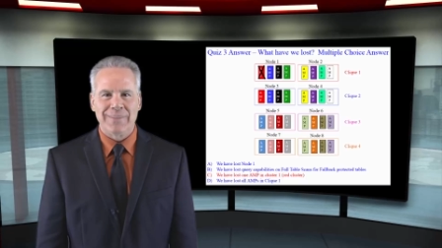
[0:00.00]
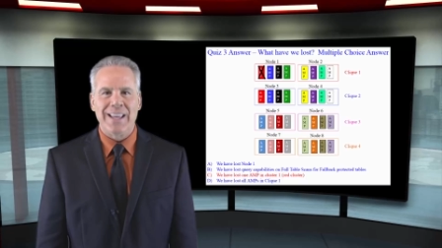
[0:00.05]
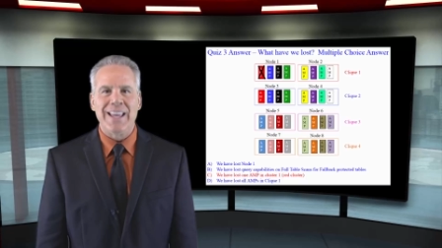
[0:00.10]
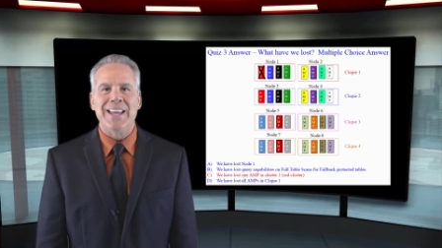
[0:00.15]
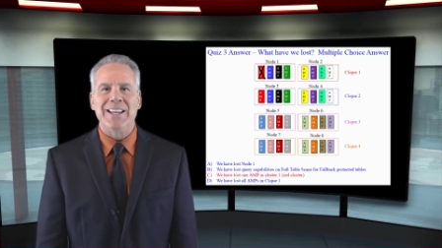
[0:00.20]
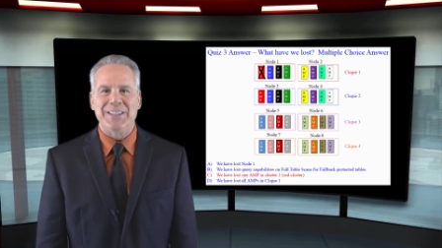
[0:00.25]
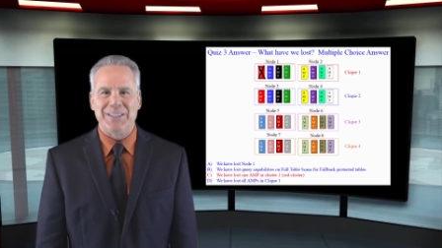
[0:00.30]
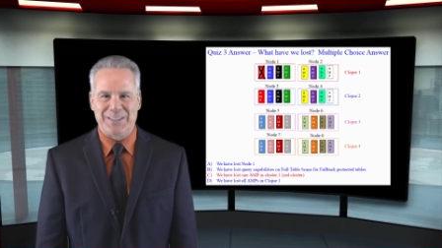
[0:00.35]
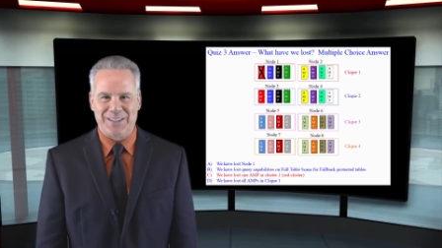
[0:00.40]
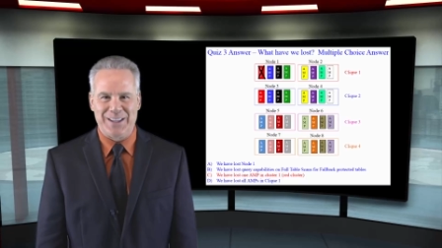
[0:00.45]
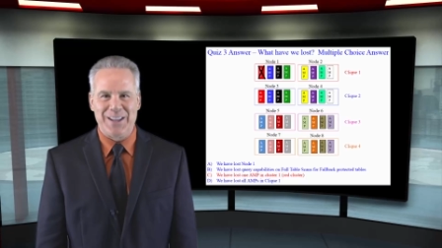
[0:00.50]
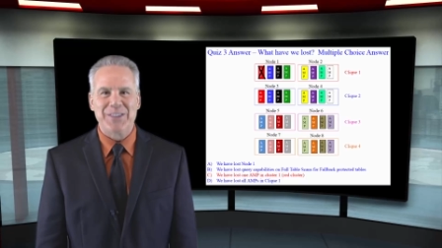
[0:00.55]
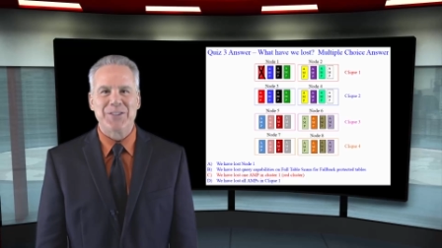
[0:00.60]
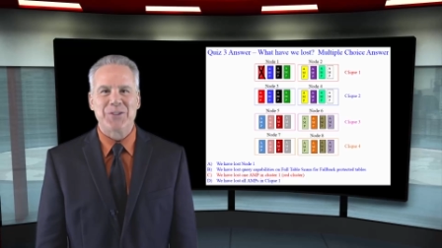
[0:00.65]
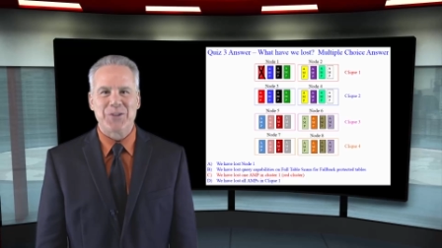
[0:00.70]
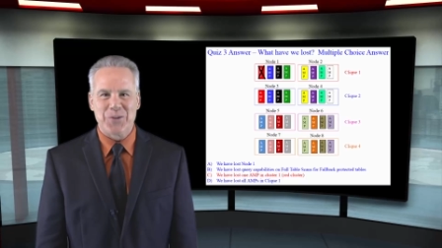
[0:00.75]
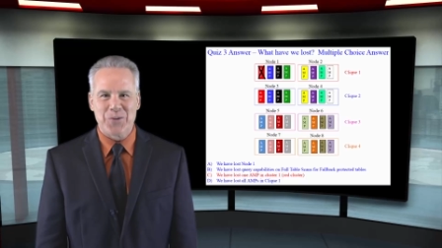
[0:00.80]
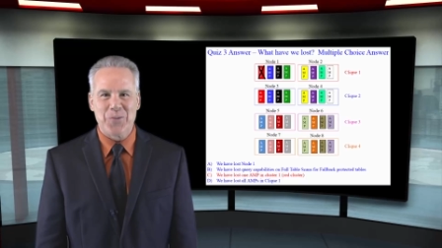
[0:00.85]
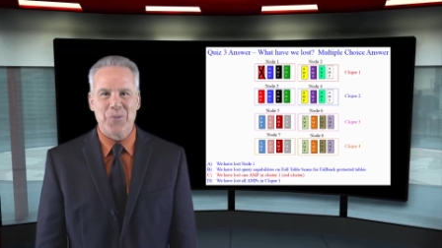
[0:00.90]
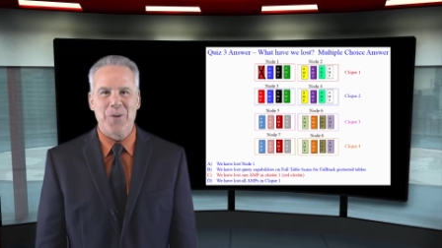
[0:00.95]
in
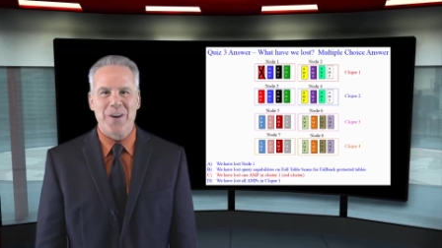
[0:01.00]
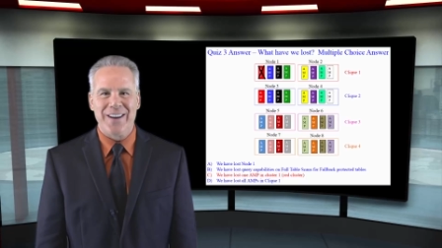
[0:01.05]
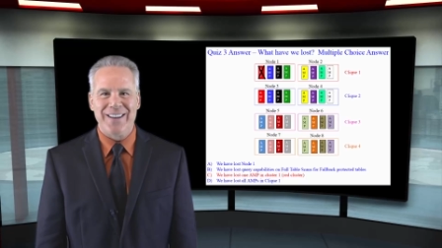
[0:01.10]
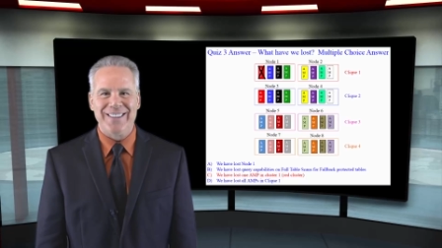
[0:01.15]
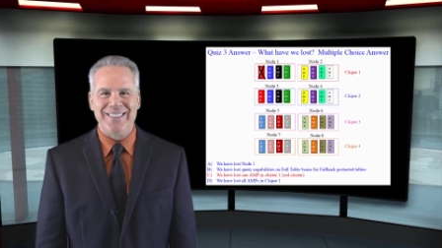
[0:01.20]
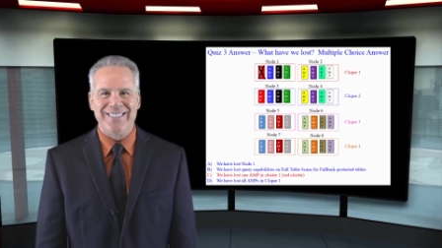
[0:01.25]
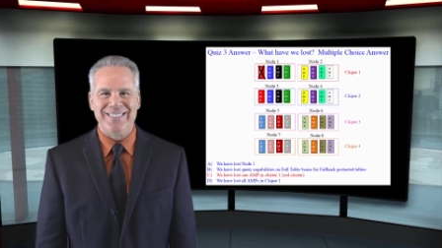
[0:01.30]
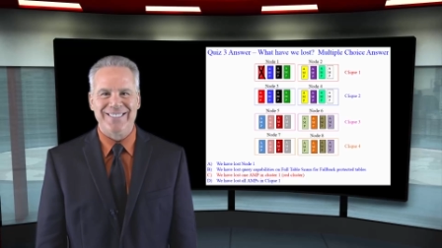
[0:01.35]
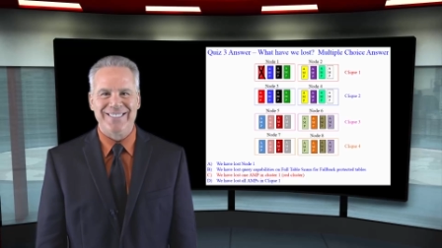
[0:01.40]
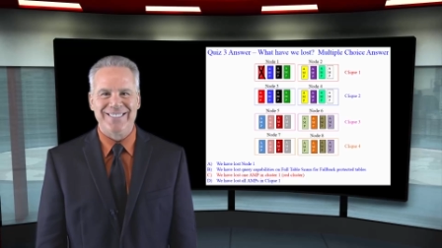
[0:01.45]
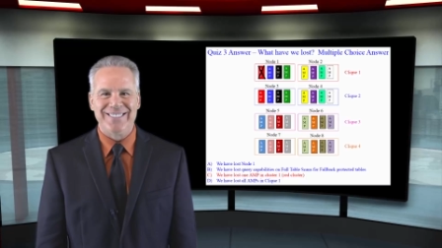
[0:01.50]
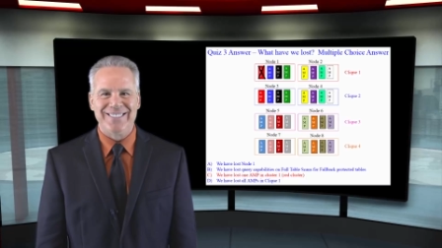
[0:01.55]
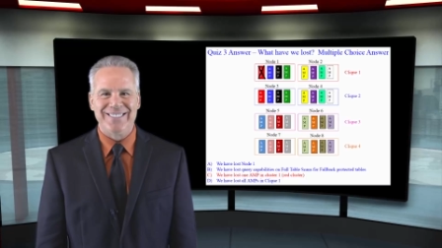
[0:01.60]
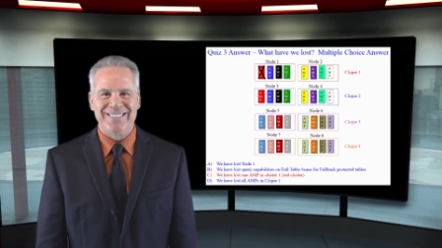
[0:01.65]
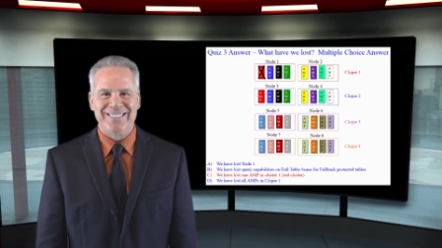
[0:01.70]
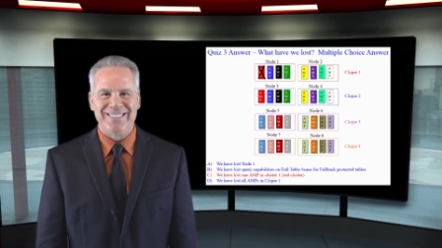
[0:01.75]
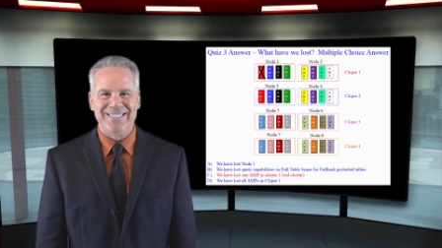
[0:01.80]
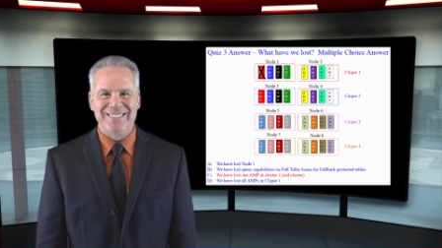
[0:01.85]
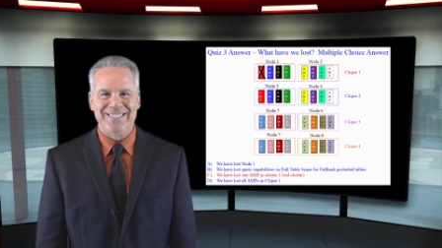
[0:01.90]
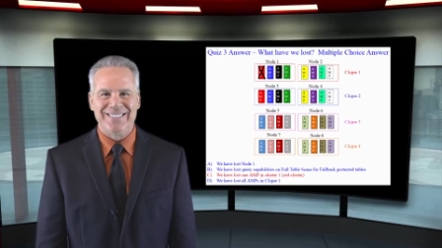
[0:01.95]
cluster one.
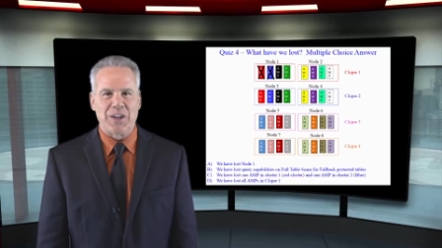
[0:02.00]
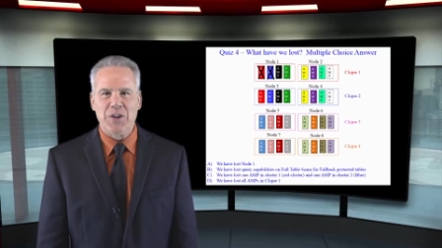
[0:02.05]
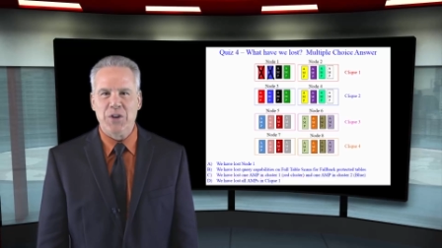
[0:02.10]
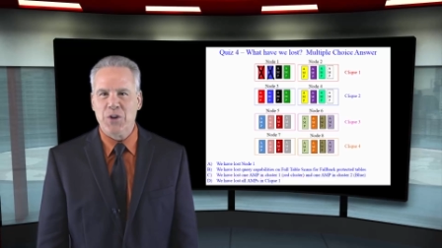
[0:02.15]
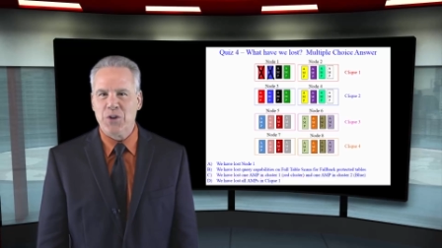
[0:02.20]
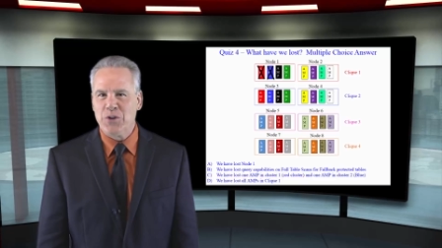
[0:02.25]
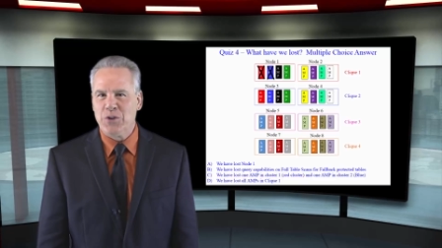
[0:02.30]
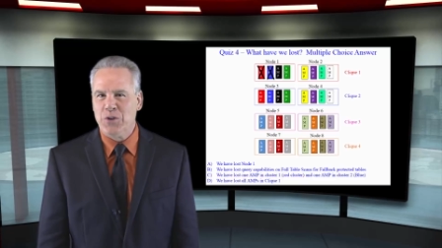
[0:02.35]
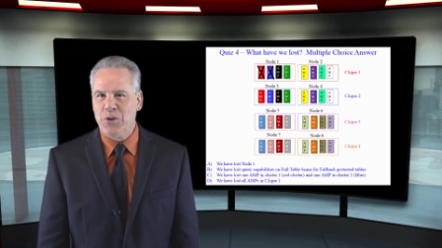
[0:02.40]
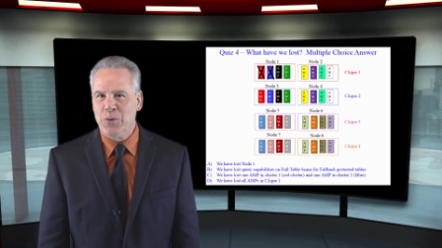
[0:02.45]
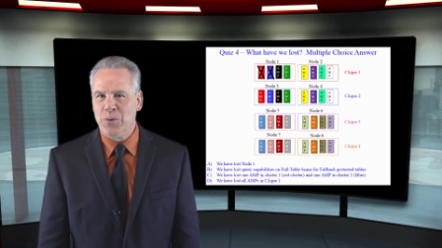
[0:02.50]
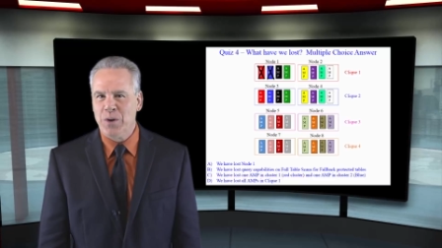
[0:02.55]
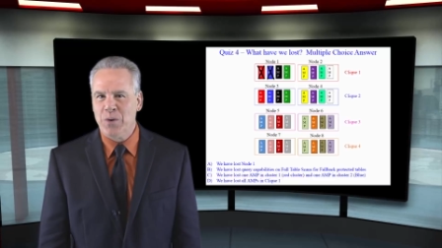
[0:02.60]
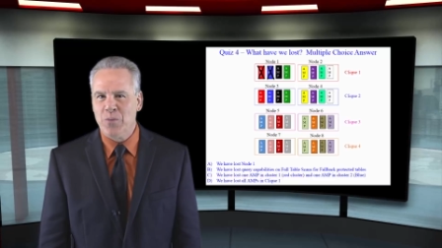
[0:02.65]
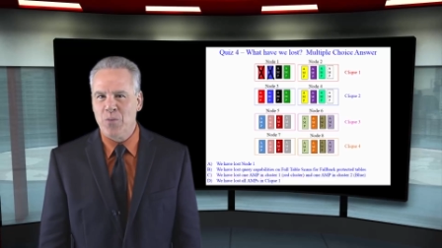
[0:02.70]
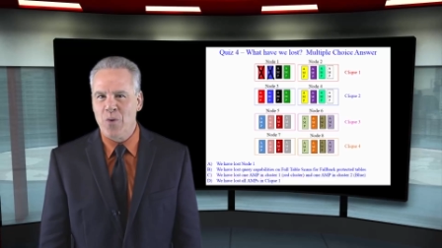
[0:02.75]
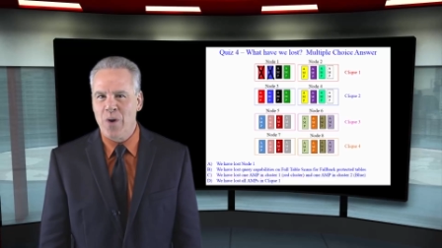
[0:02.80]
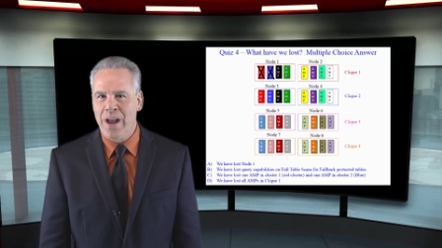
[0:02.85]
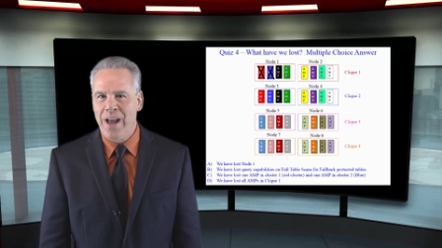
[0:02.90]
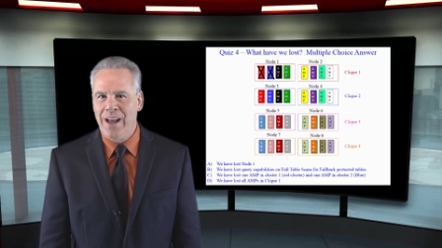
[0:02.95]
You're
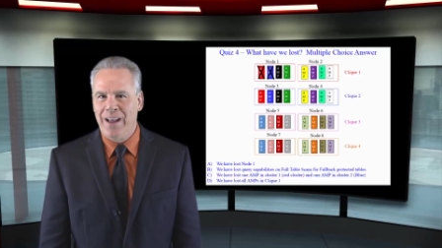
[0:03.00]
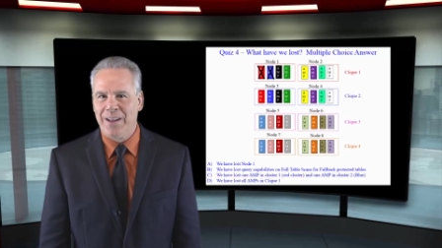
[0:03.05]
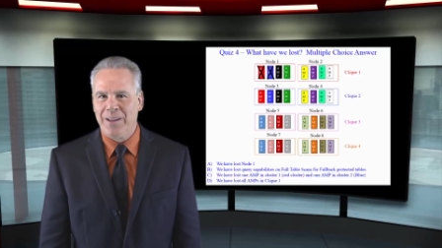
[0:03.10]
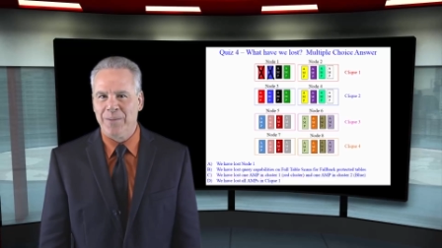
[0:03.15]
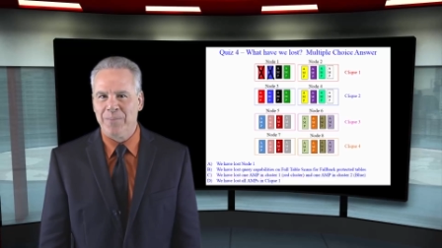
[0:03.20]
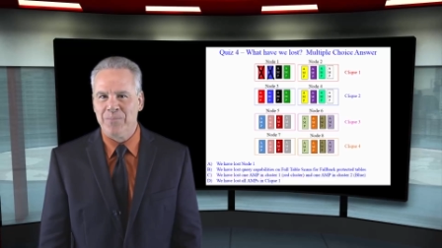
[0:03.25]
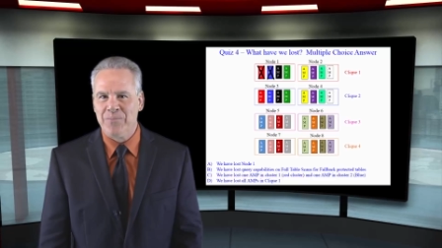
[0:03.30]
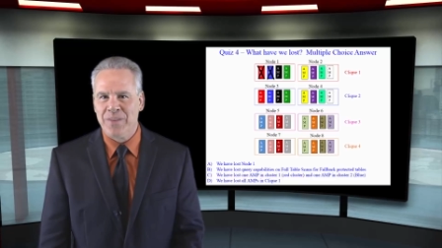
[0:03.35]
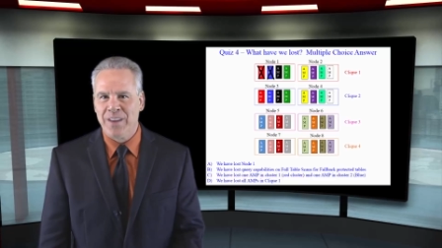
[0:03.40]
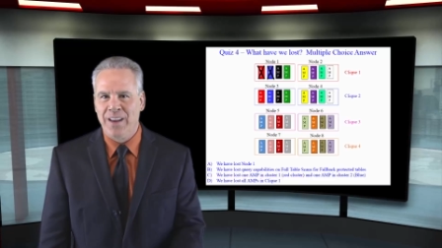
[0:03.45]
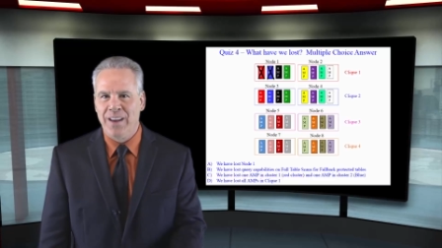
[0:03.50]
doing well.